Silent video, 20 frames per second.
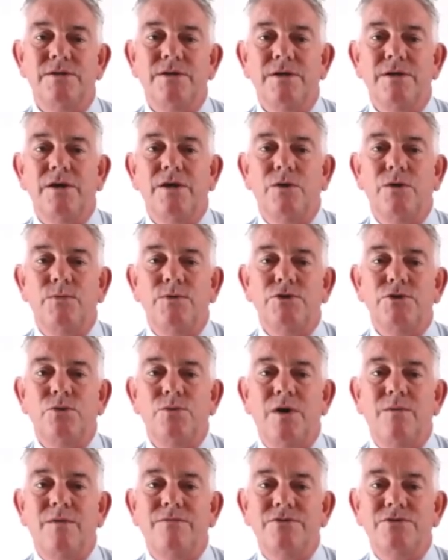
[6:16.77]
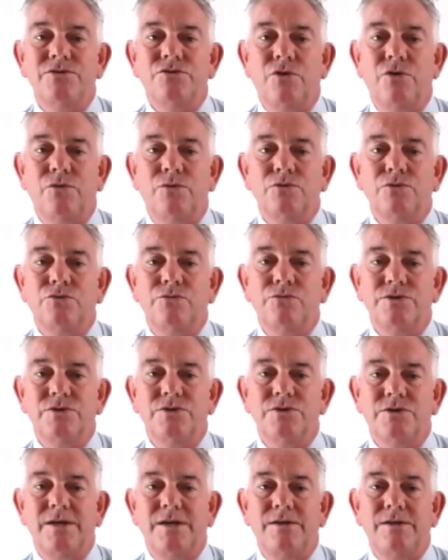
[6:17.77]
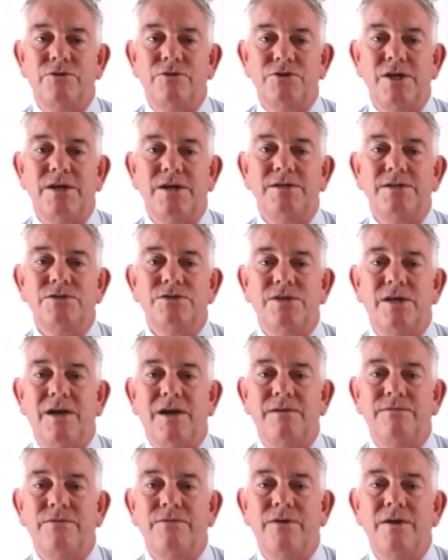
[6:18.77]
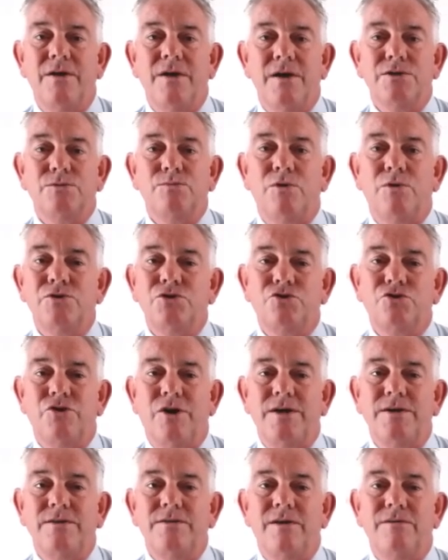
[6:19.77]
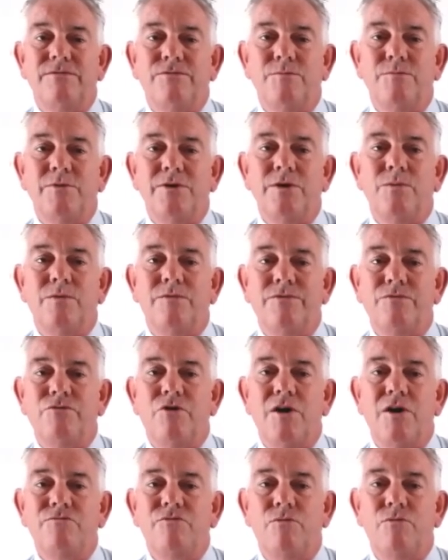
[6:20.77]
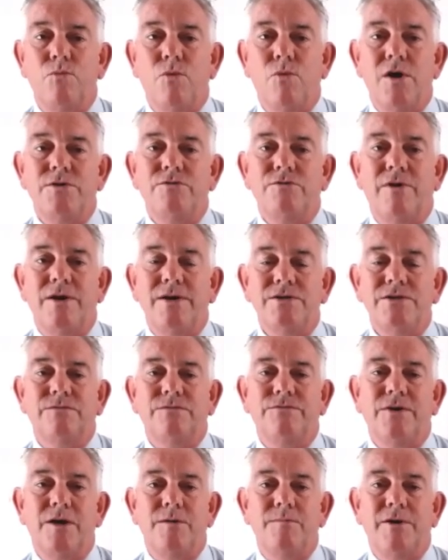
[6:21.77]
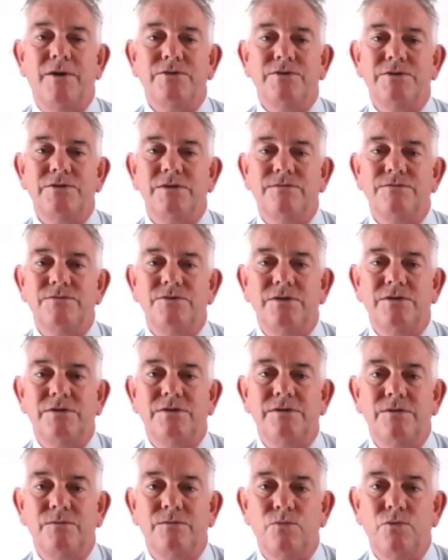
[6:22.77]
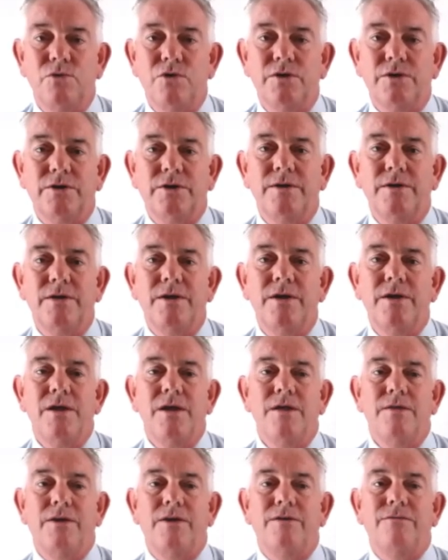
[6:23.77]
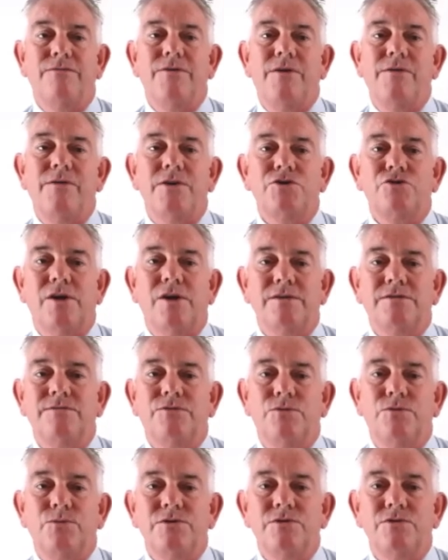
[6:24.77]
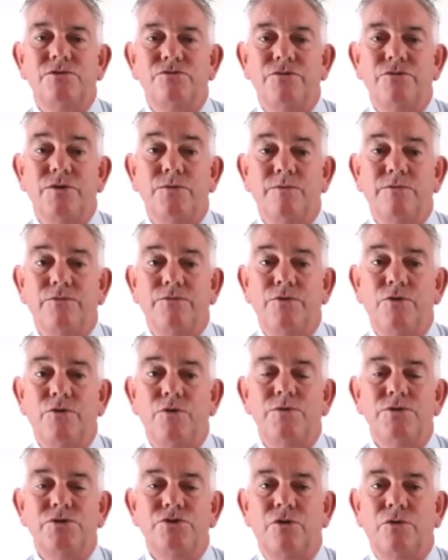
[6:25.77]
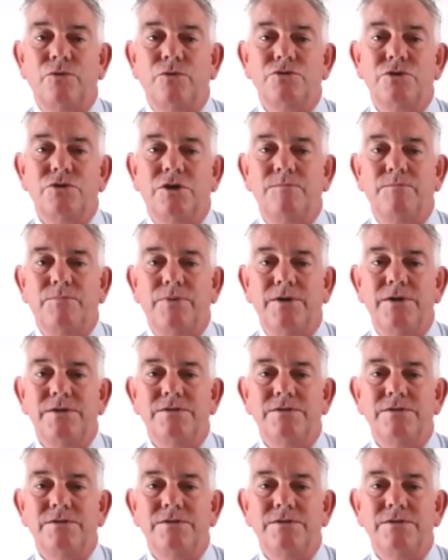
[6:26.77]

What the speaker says: We do, however, struggle to retain staff, as once trained, they are familiar with a wide range of AML CFT work. They are very attractive to industry, with whom we struggle to compete.